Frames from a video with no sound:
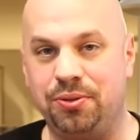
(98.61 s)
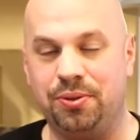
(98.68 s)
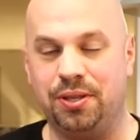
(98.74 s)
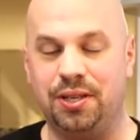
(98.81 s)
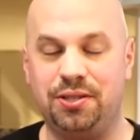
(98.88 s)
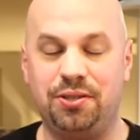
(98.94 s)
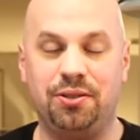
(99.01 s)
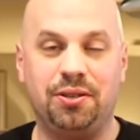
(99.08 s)

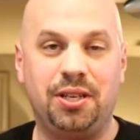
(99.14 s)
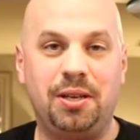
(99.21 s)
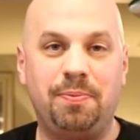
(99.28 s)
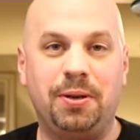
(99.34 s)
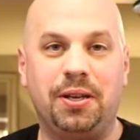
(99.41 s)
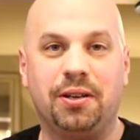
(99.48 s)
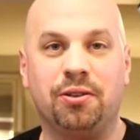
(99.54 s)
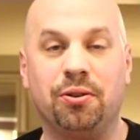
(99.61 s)
unless you're keeping
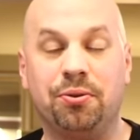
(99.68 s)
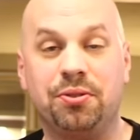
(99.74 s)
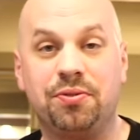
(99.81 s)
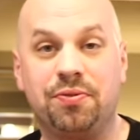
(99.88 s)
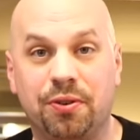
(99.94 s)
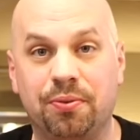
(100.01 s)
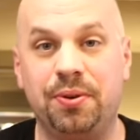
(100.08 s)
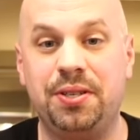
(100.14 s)
it closed for
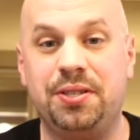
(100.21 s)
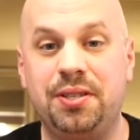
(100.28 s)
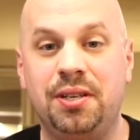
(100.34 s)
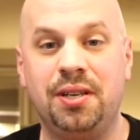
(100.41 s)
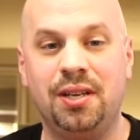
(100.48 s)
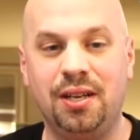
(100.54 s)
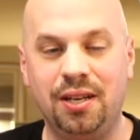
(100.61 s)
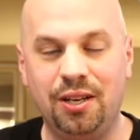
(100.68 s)
a reason,